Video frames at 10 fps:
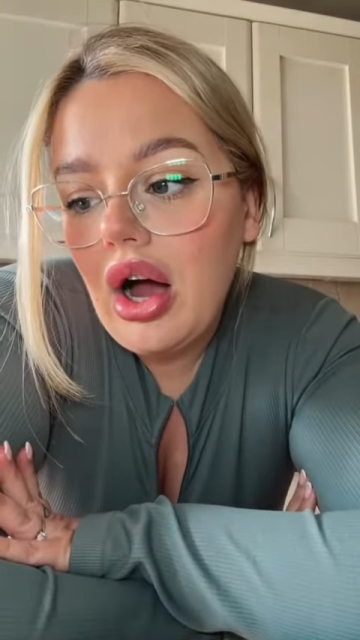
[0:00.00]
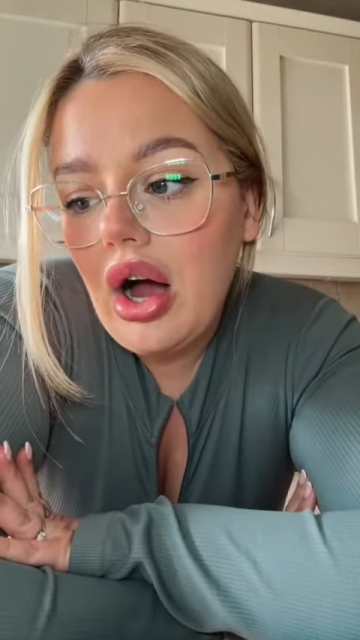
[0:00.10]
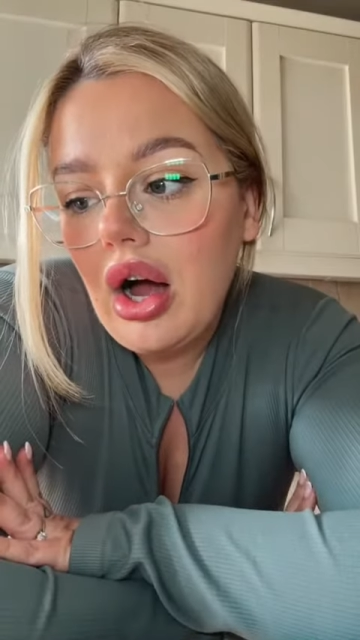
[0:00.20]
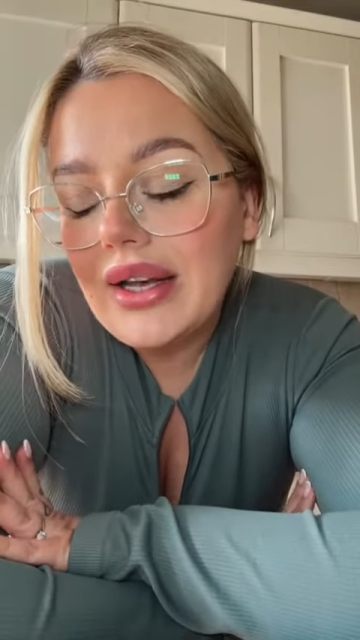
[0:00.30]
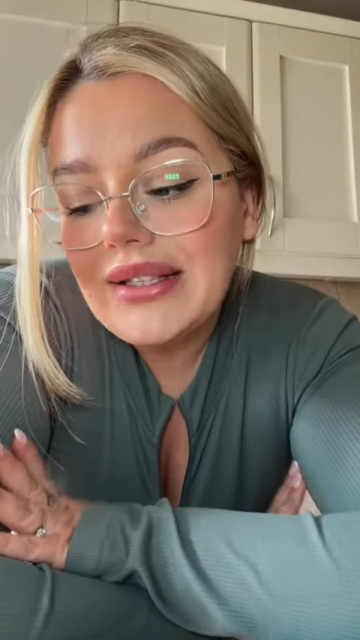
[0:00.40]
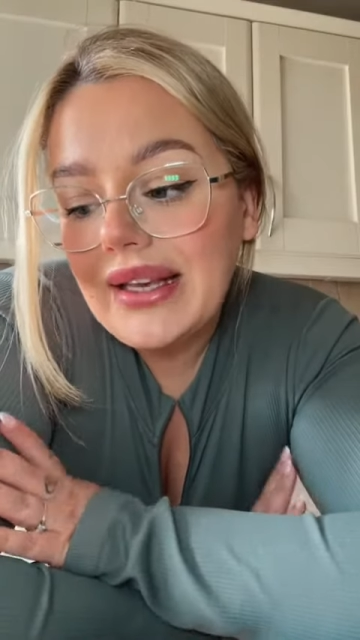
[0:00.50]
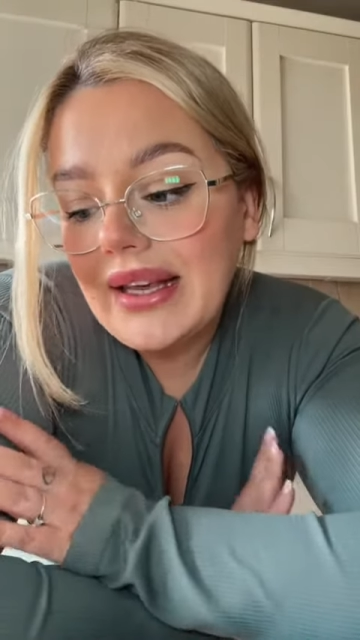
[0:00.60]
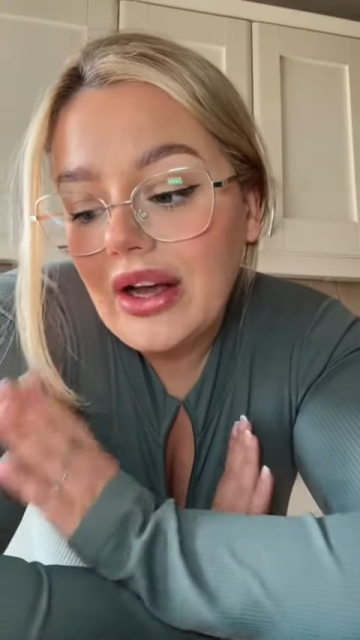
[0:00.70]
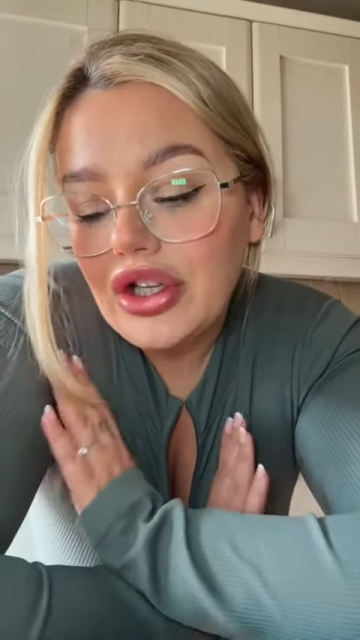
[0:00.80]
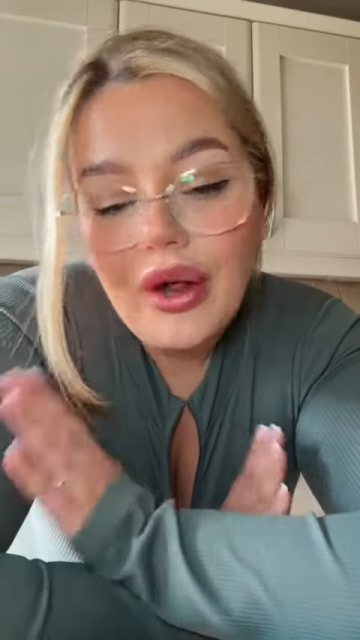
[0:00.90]

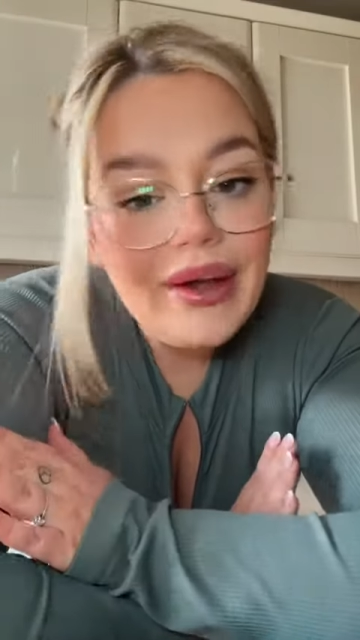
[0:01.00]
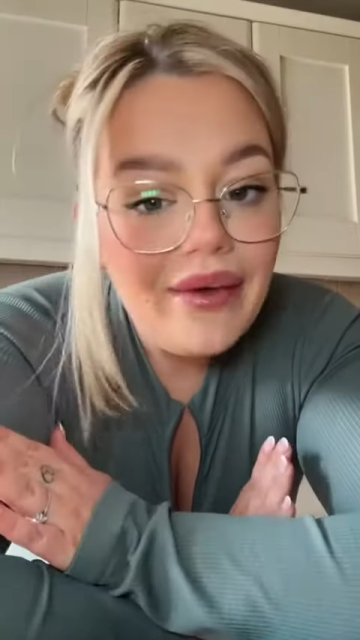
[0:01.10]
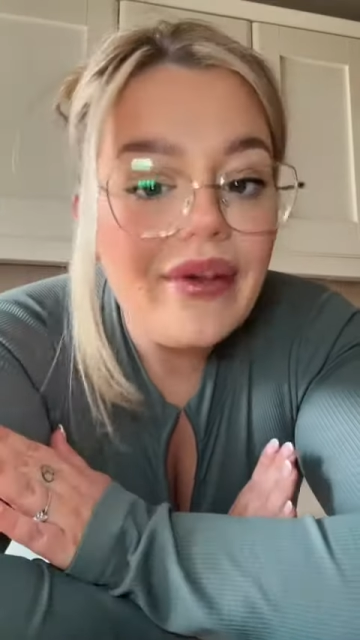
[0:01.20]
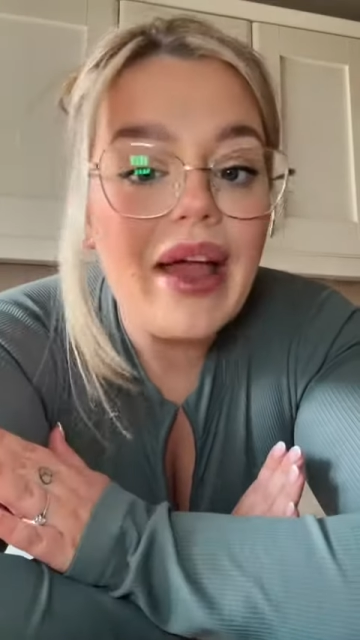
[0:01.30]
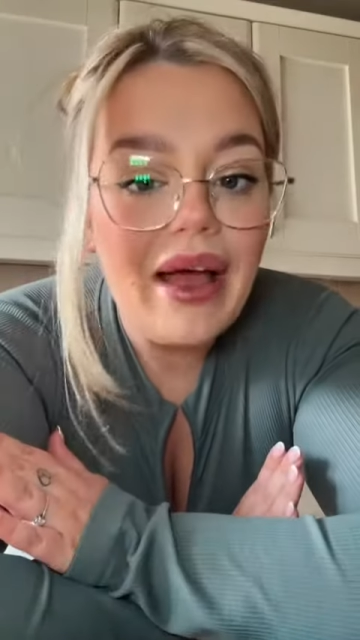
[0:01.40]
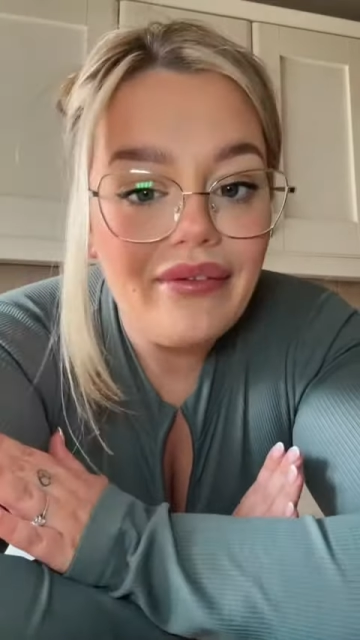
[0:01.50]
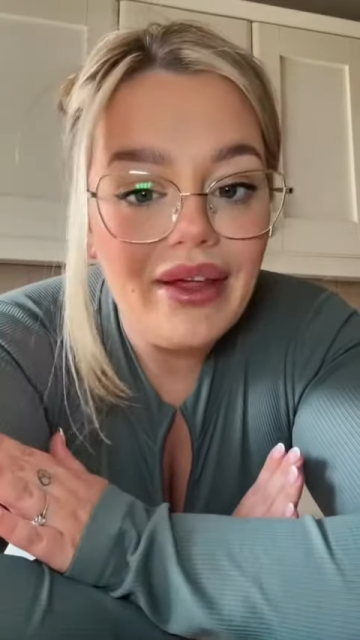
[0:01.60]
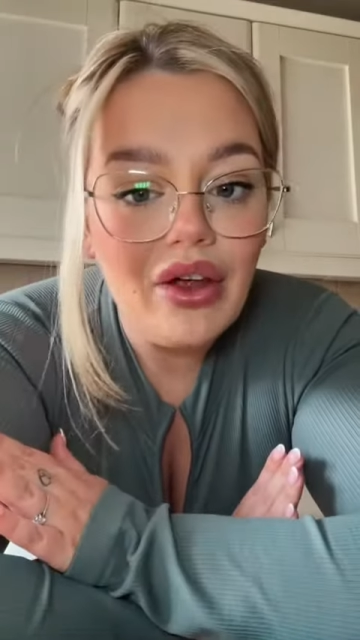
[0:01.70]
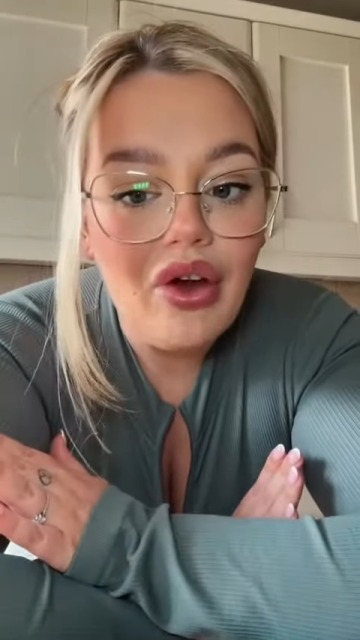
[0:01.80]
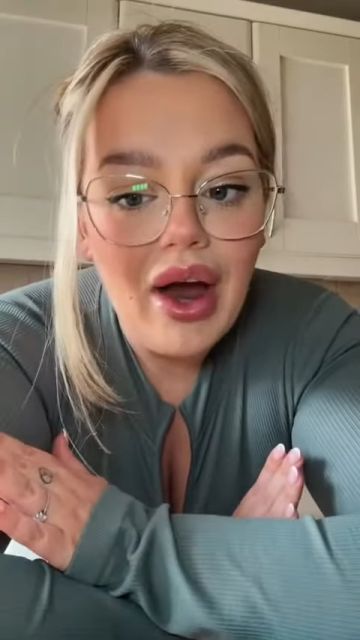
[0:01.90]
Honestly, I don't have a
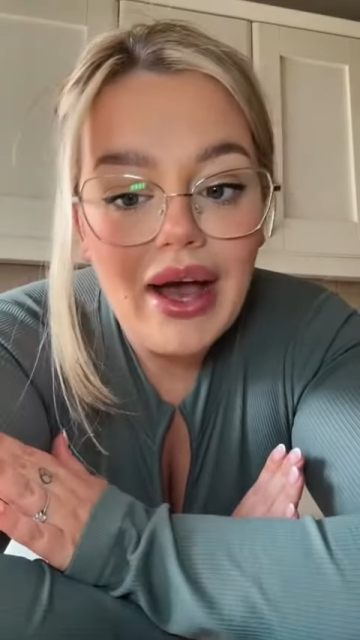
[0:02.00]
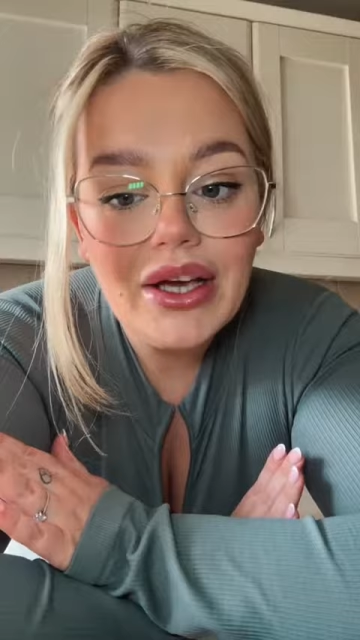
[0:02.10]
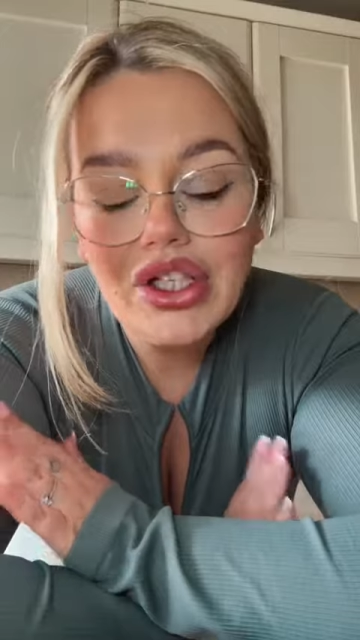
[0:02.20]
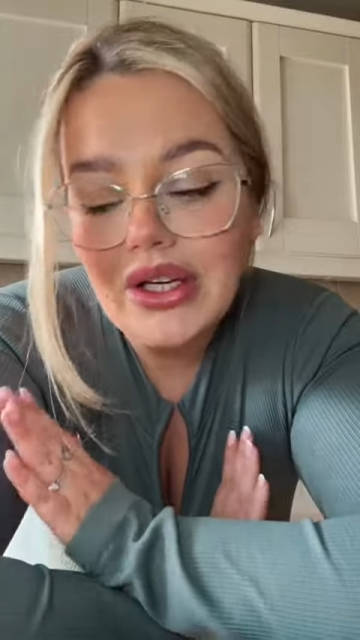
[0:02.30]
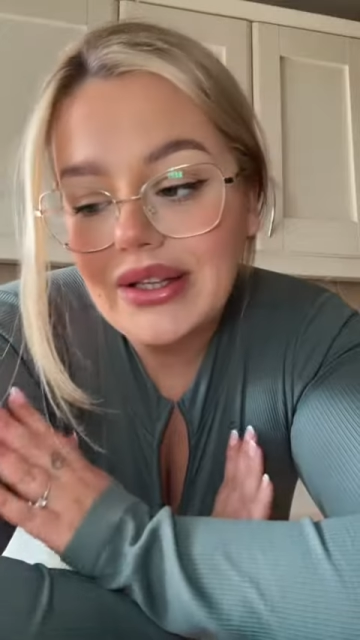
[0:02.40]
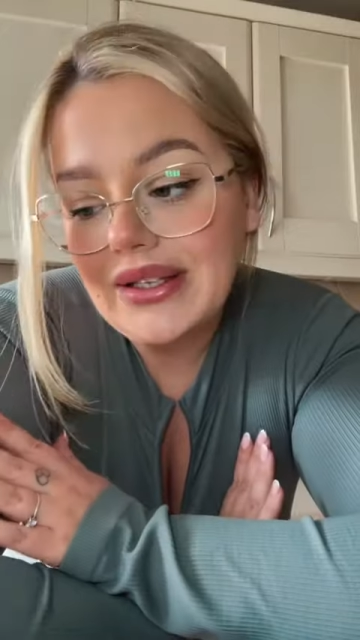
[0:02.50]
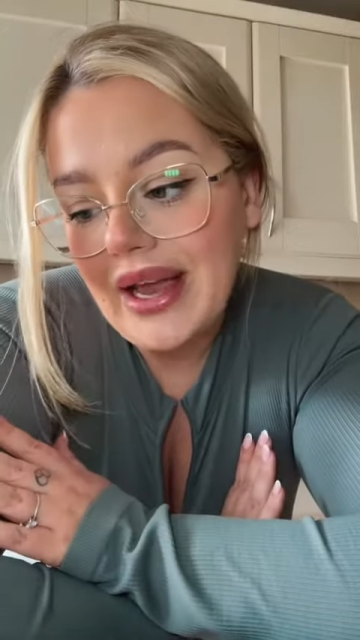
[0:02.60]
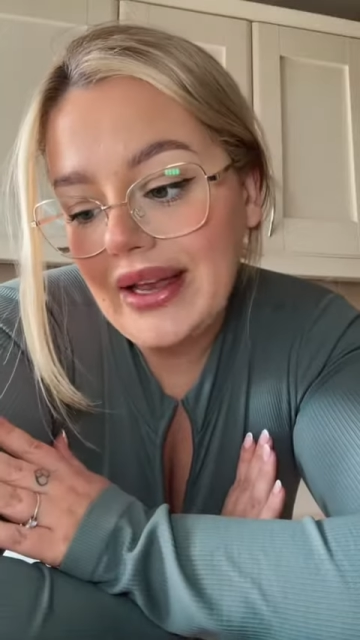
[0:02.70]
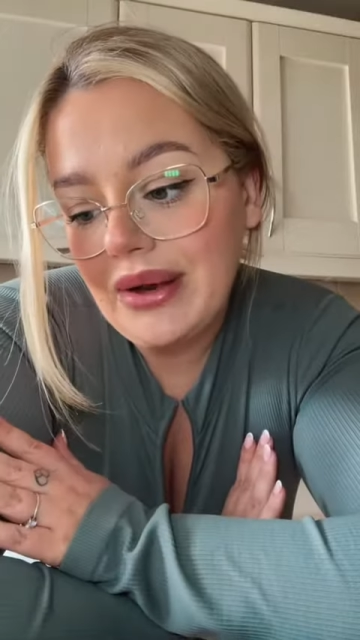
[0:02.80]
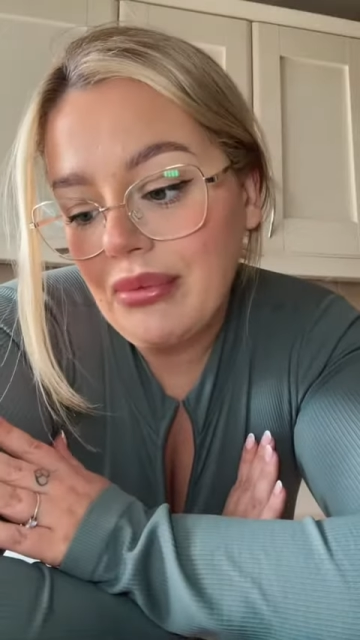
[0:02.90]
caffeine crash in the
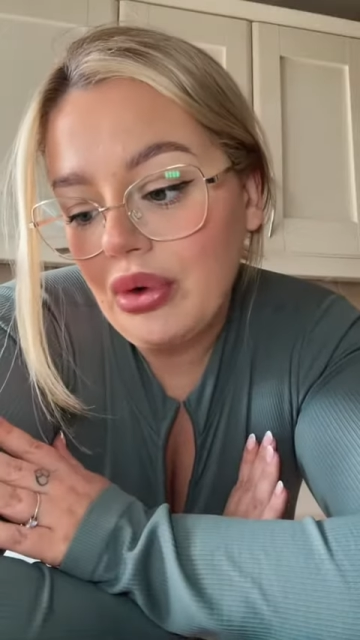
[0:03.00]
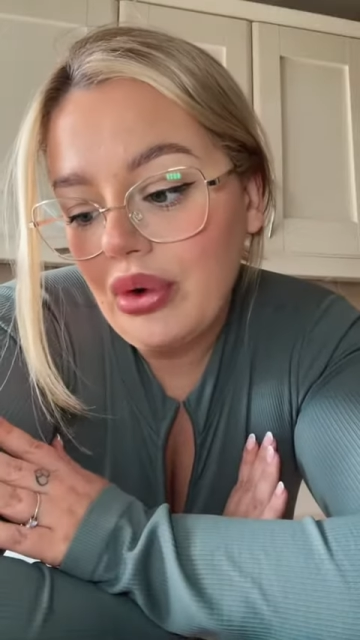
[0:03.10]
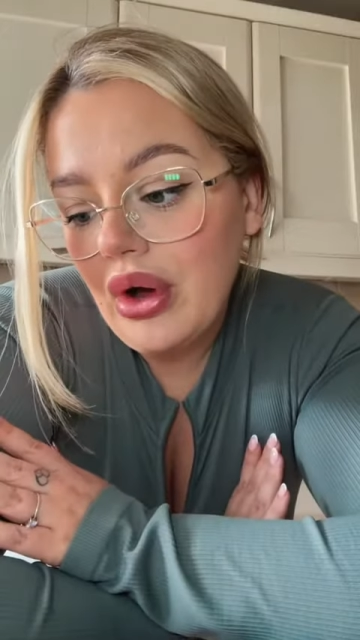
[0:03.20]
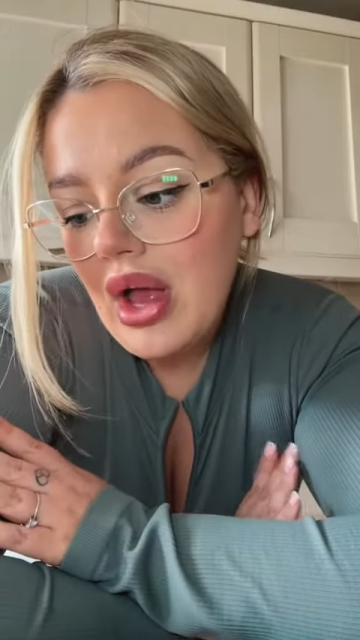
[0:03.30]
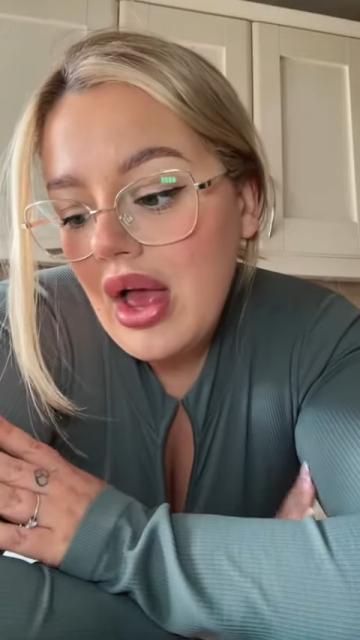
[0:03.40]
day anymore.